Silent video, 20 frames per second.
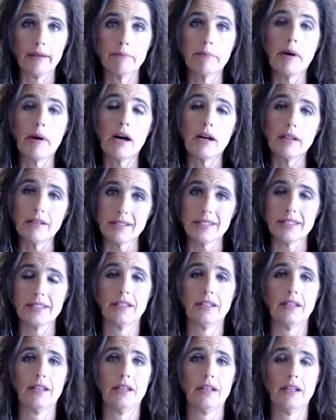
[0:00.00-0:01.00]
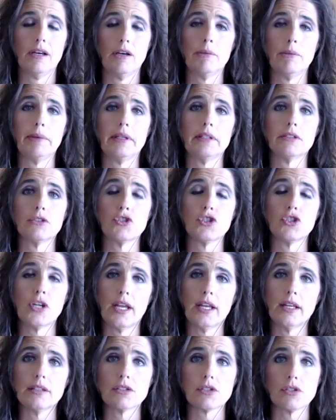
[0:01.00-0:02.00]
and policy and helping to
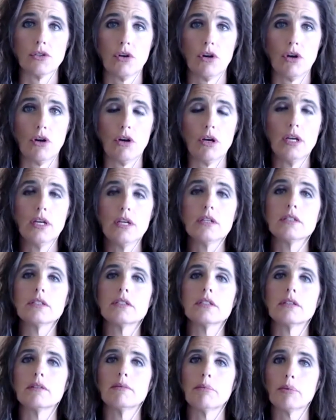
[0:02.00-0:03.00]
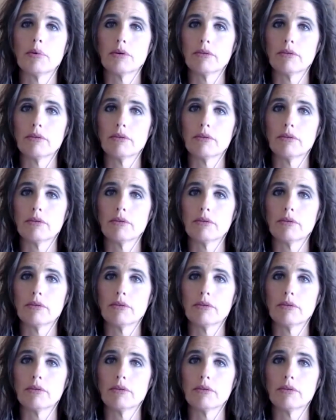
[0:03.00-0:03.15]
change law to